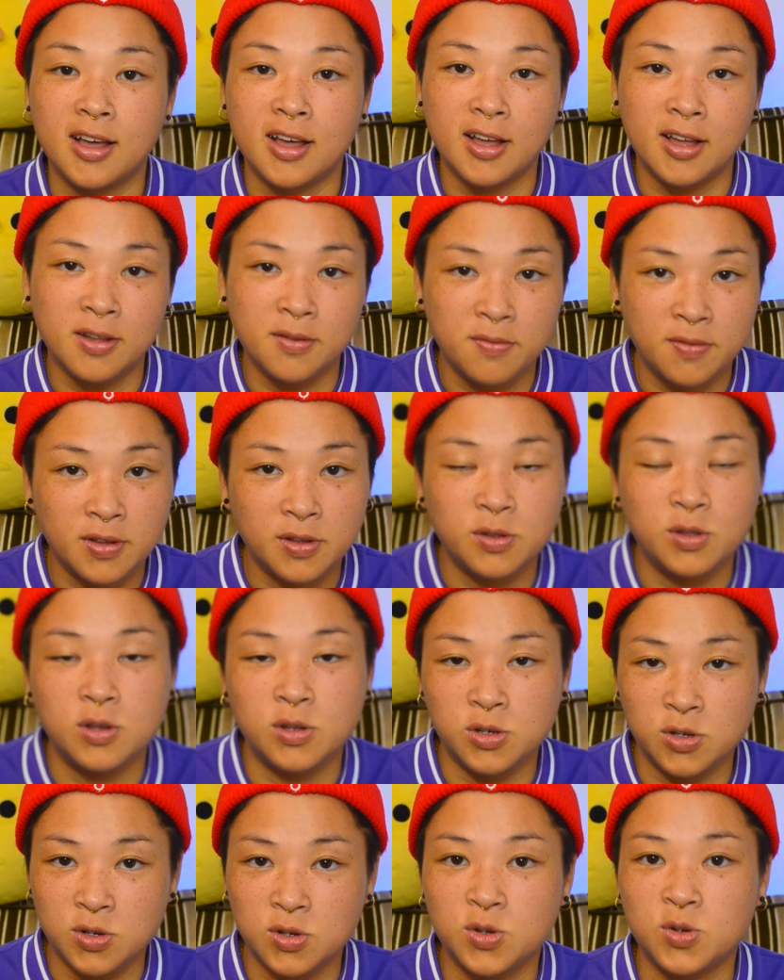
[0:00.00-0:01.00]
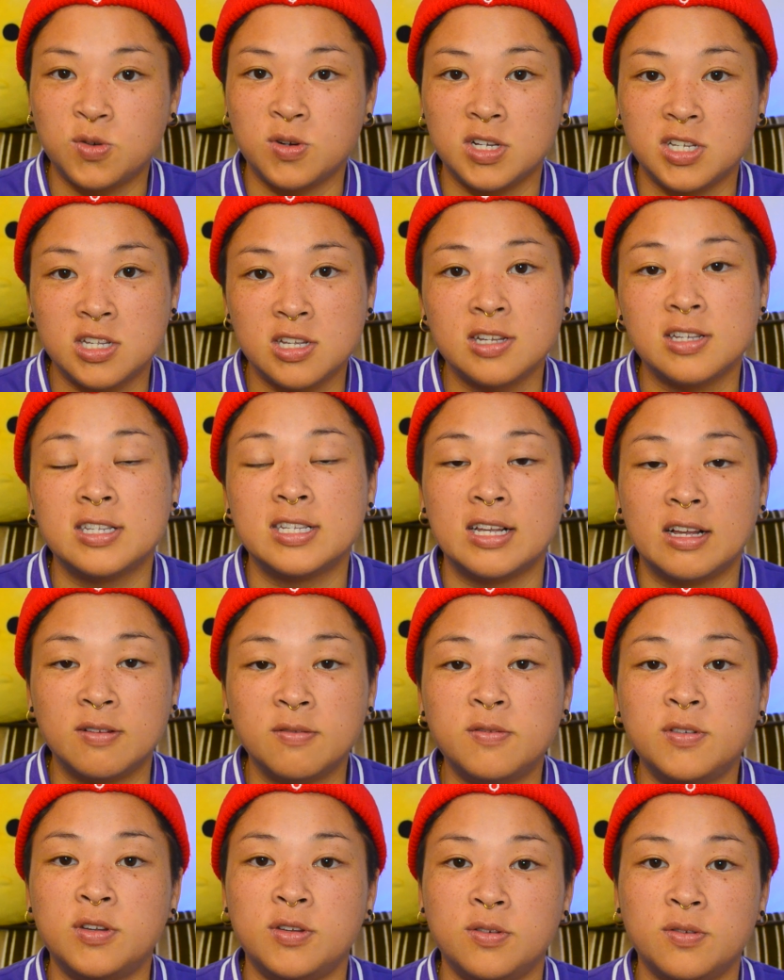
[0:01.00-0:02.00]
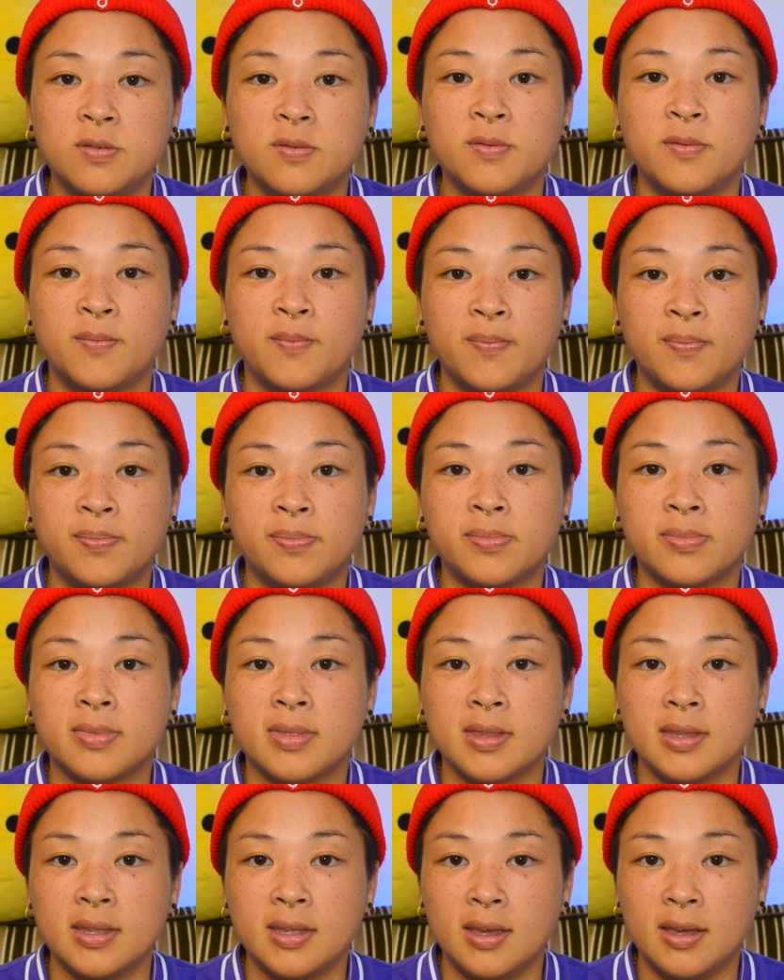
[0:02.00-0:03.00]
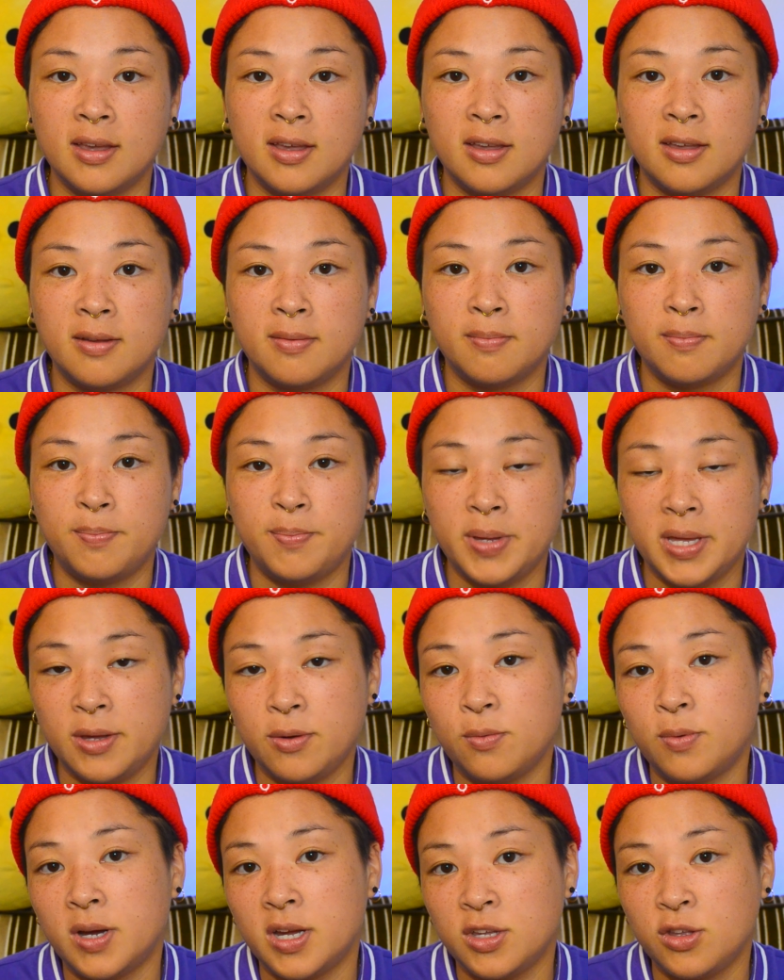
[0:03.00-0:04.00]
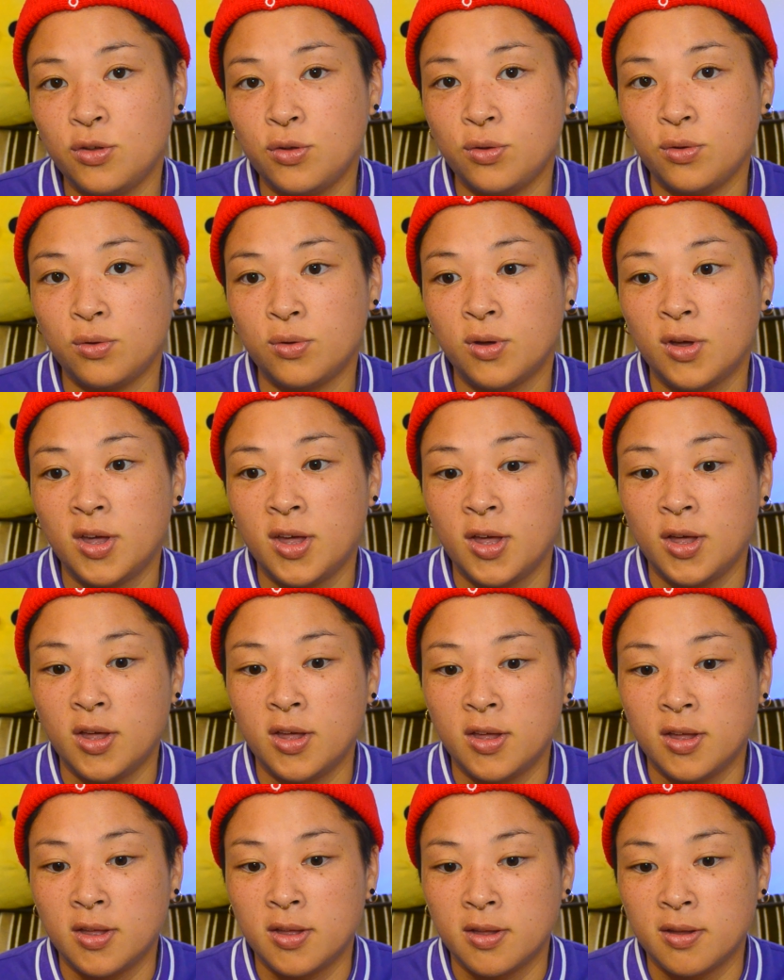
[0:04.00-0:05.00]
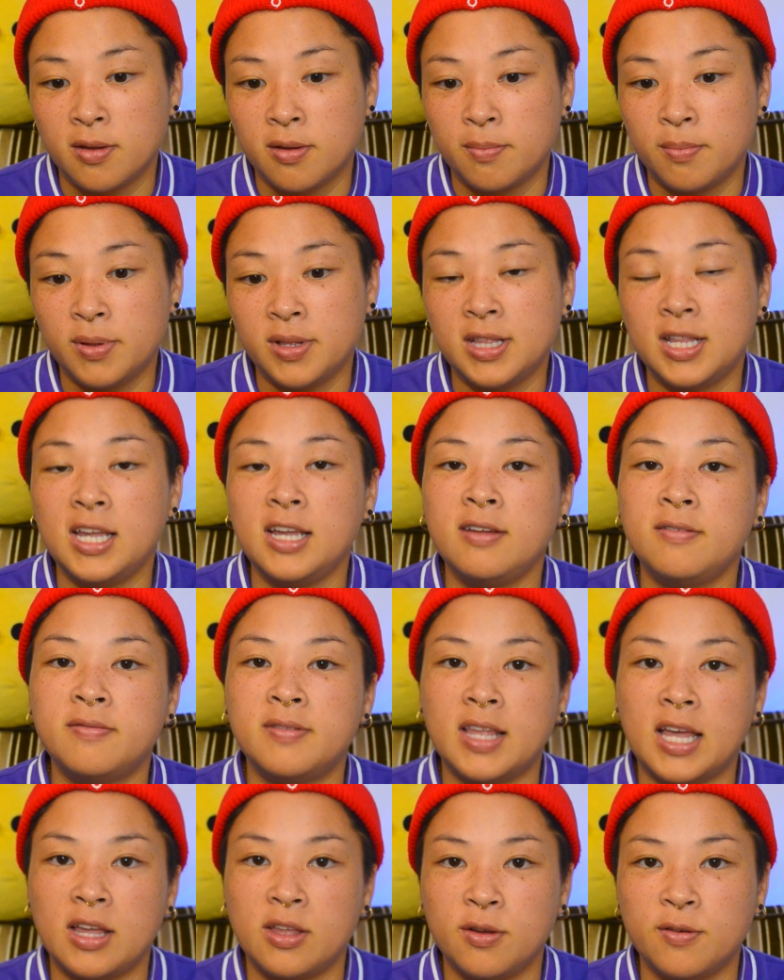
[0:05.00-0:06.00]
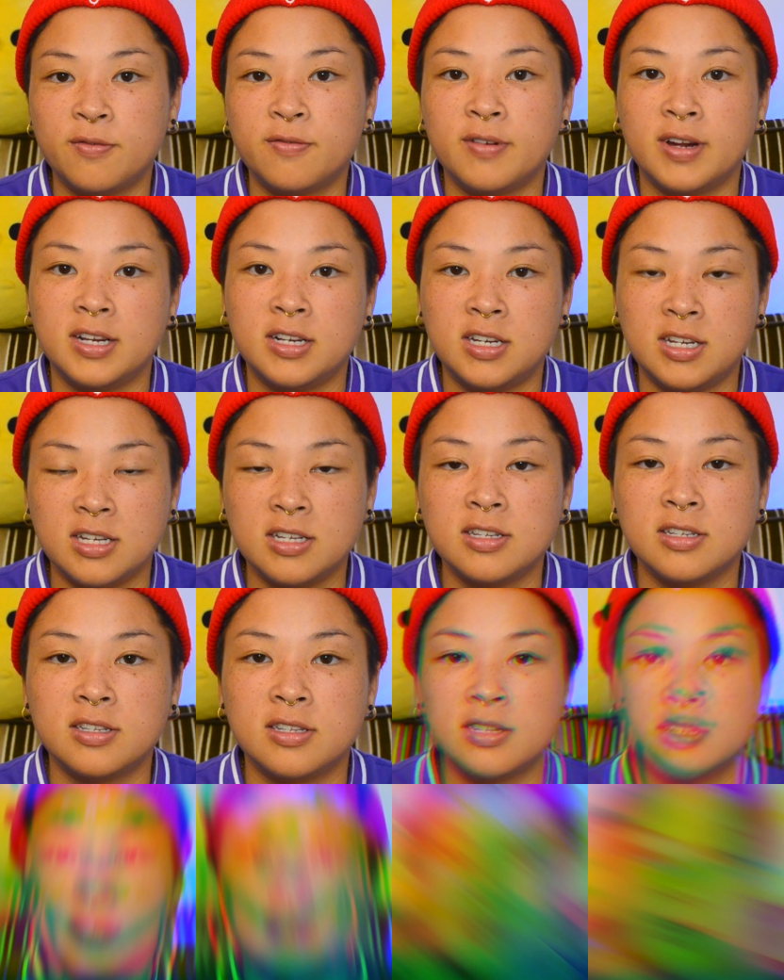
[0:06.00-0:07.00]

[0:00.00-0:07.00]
I feel you should trust yourself too and be where you believe that your friend is.